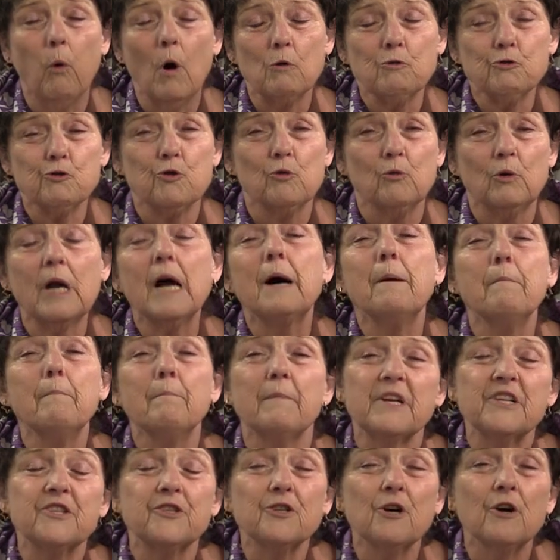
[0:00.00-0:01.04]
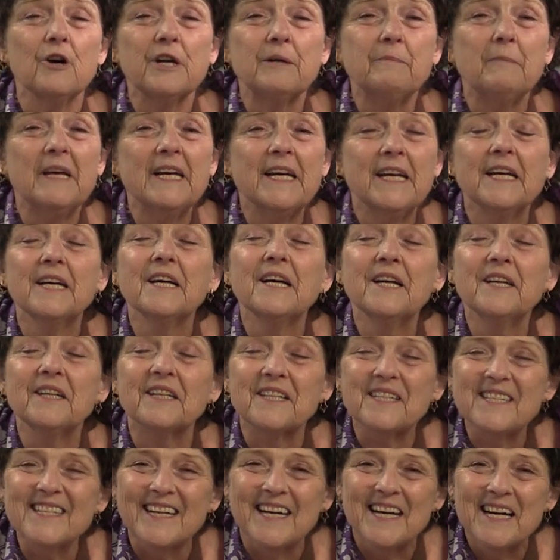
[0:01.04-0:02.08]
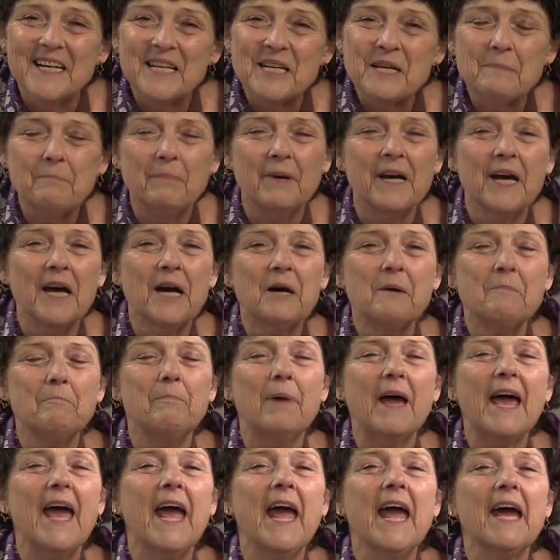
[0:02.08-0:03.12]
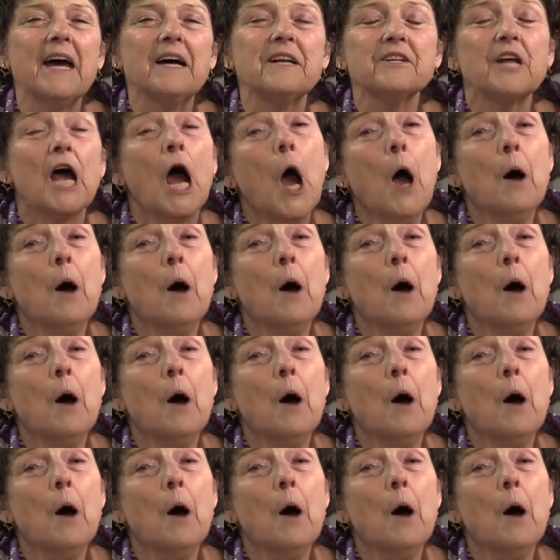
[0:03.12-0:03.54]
Won't you come and join me in a teddy bear band?